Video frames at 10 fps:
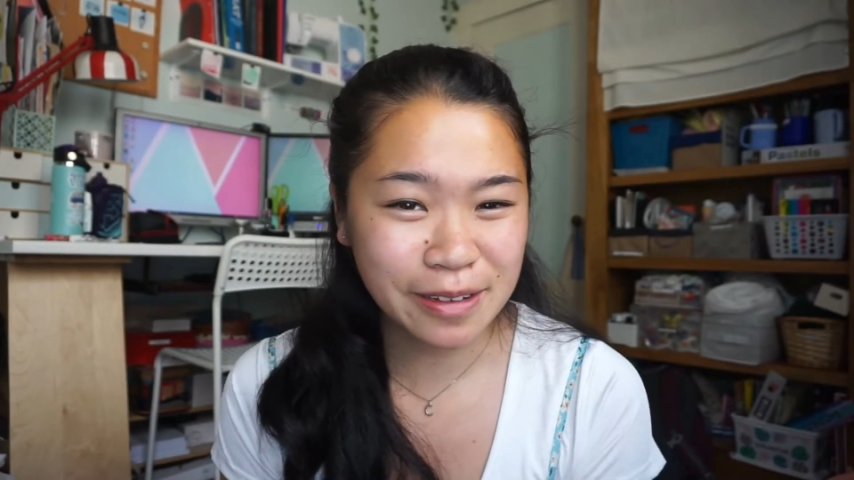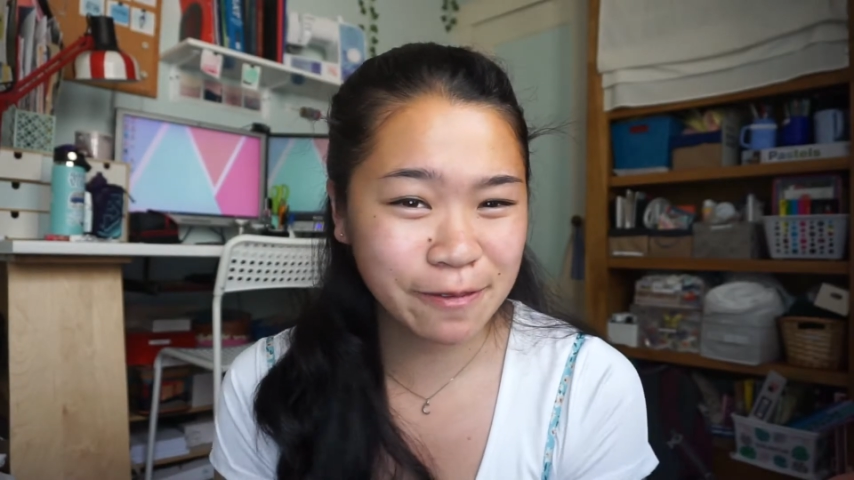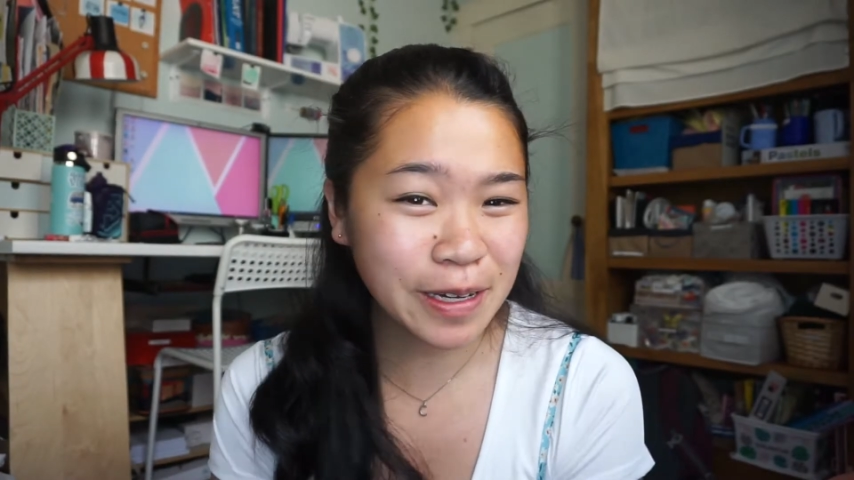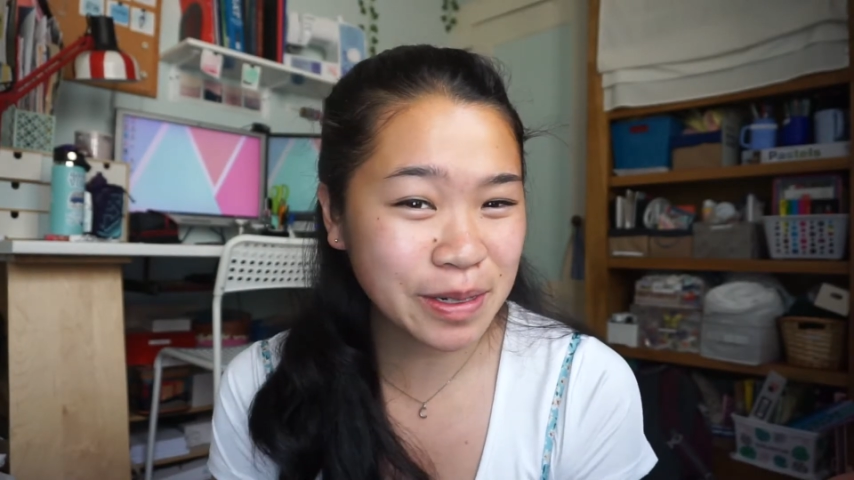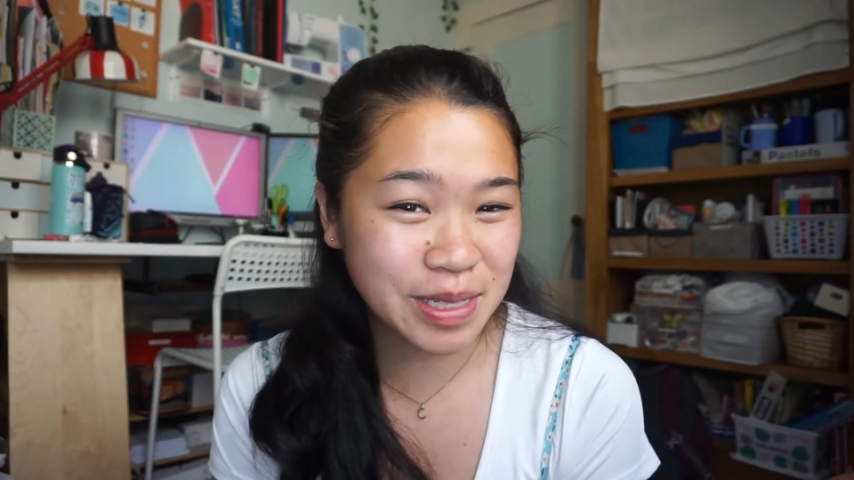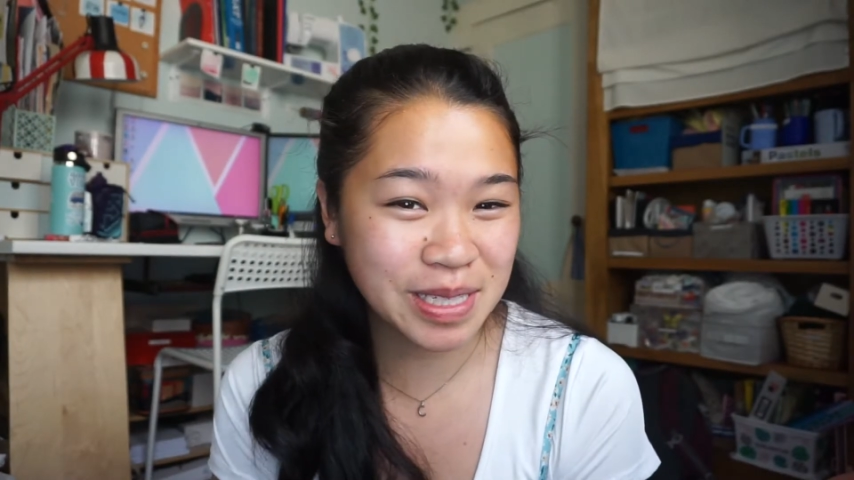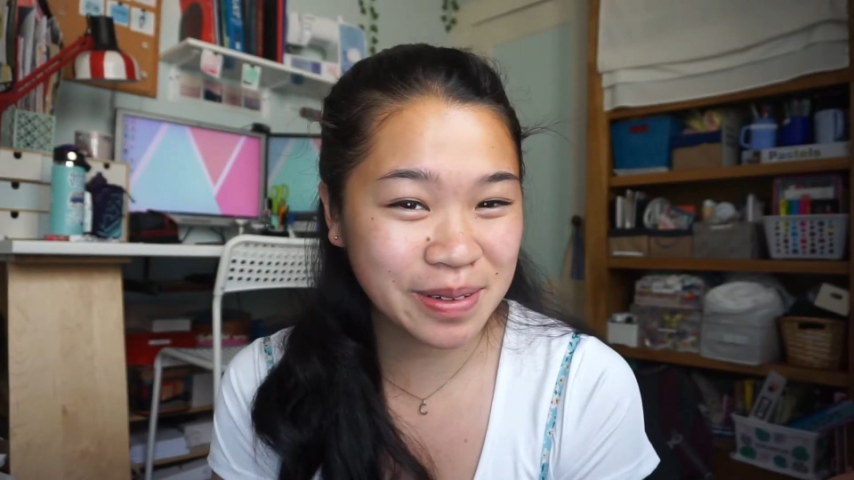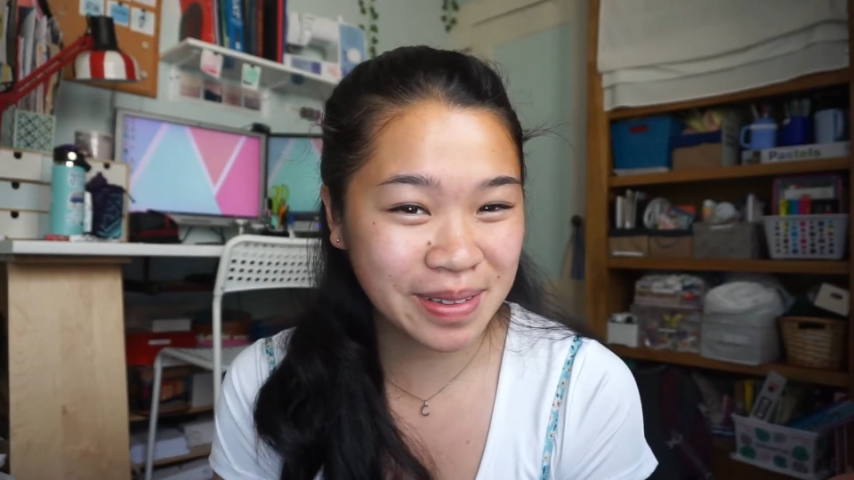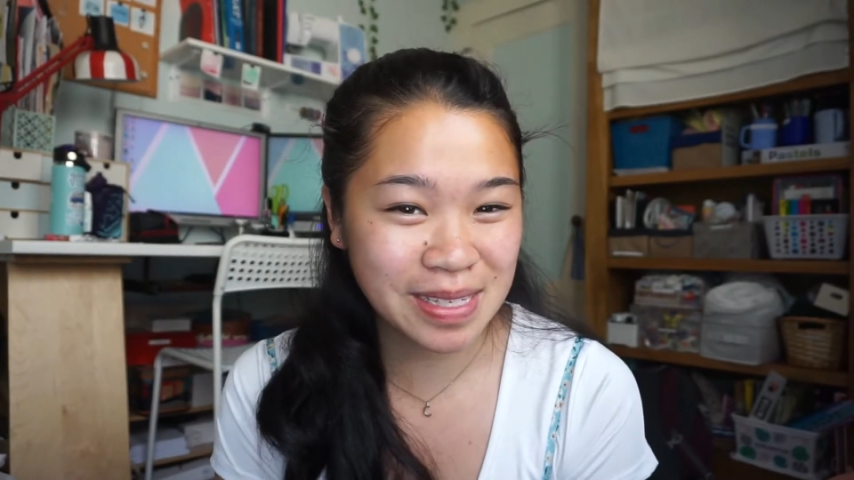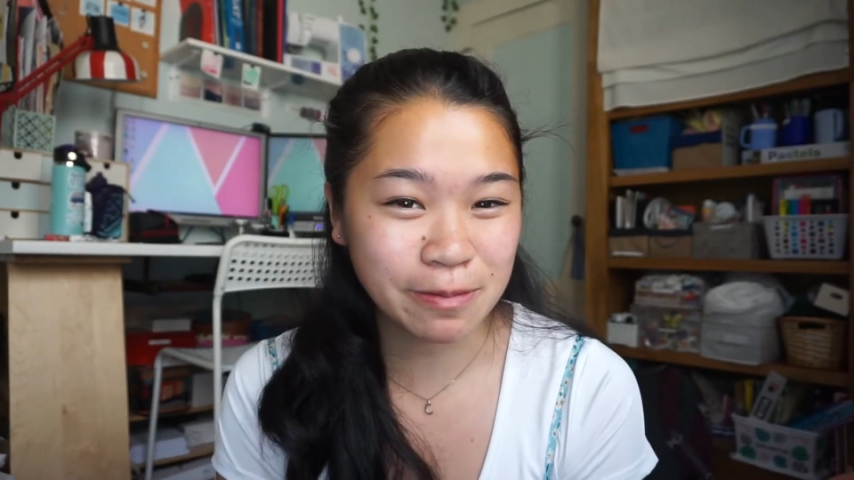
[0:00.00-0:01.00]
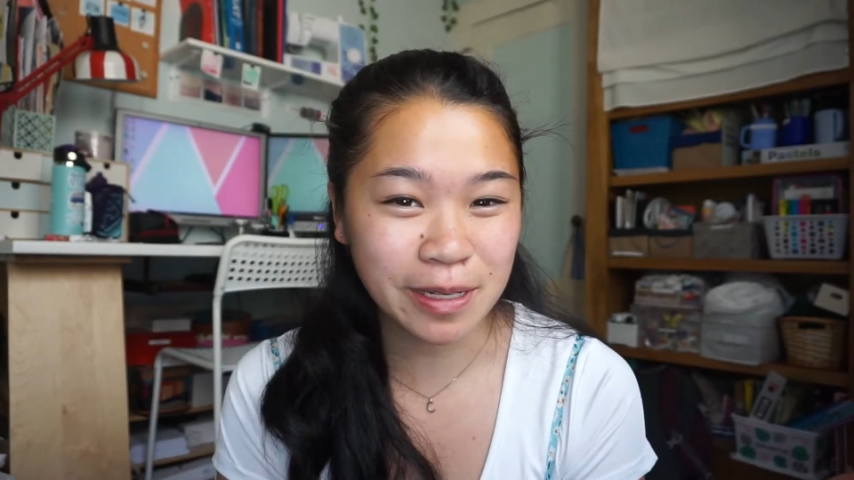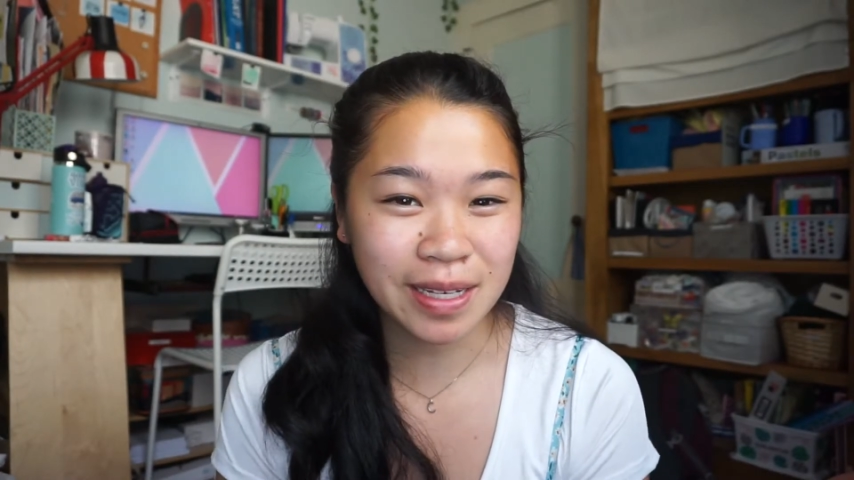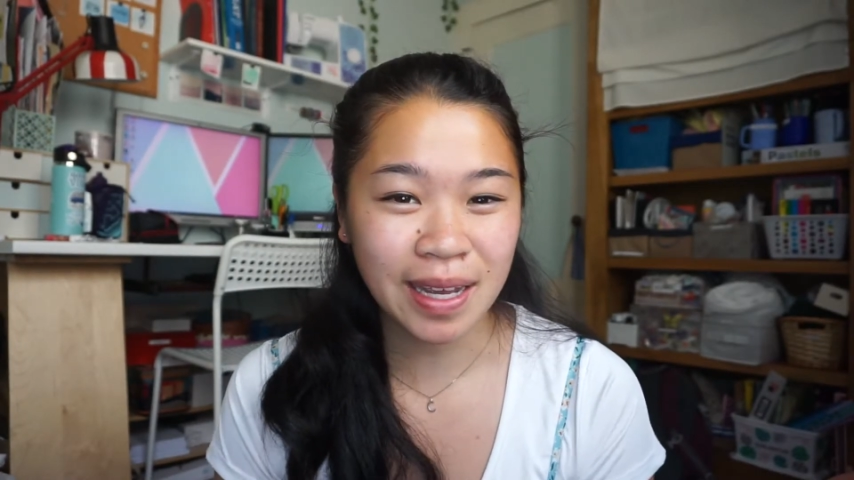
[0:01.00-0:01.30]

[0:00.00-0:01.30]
photo shoot this week